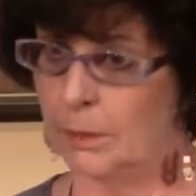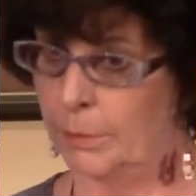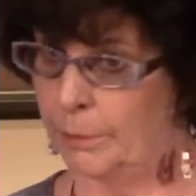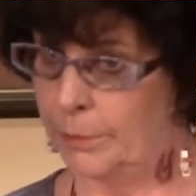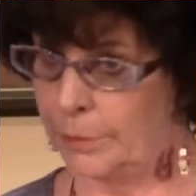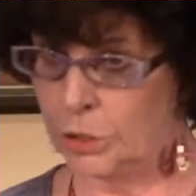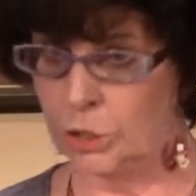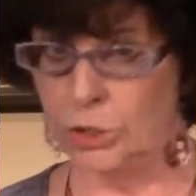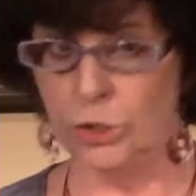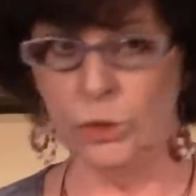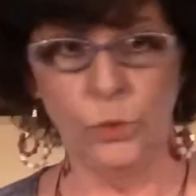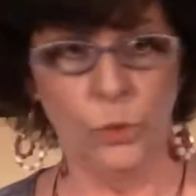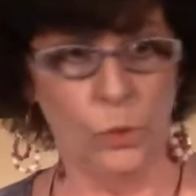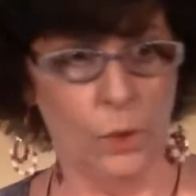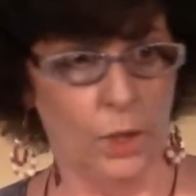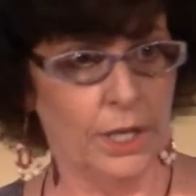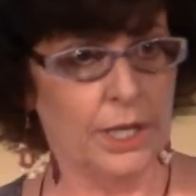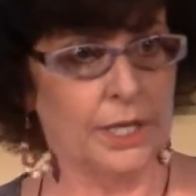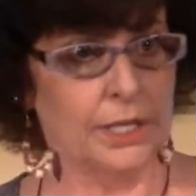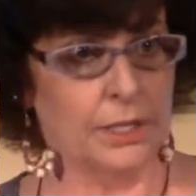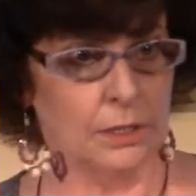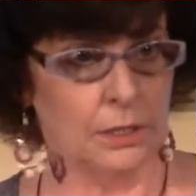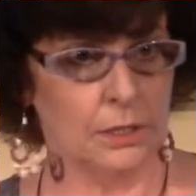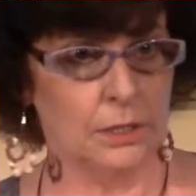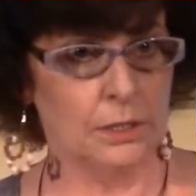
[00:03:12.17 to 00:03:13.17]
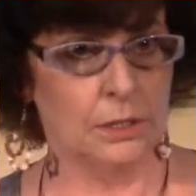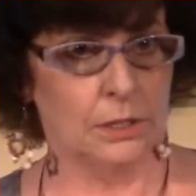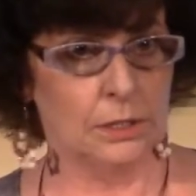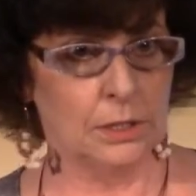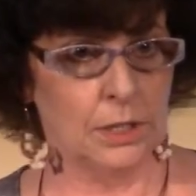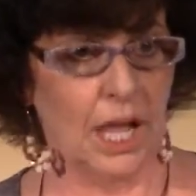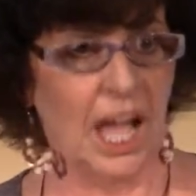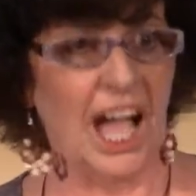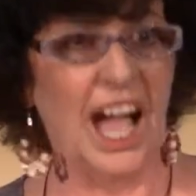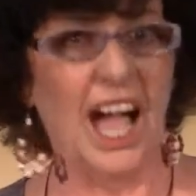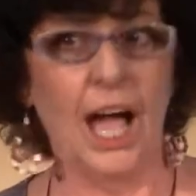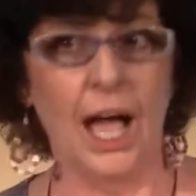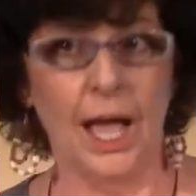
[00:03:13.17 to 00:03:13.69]
But you won
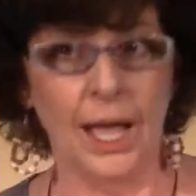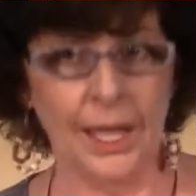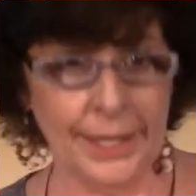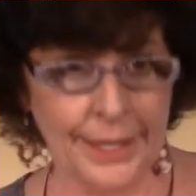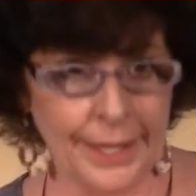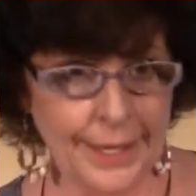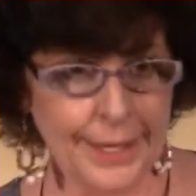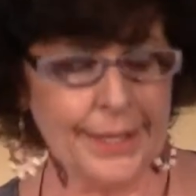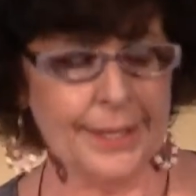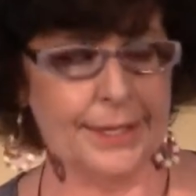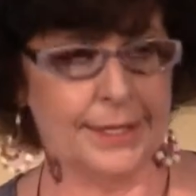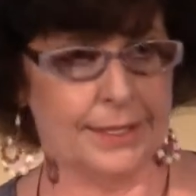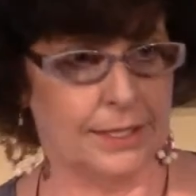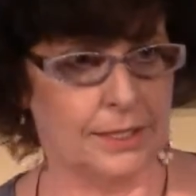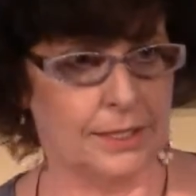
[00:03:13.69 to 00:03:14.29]
again."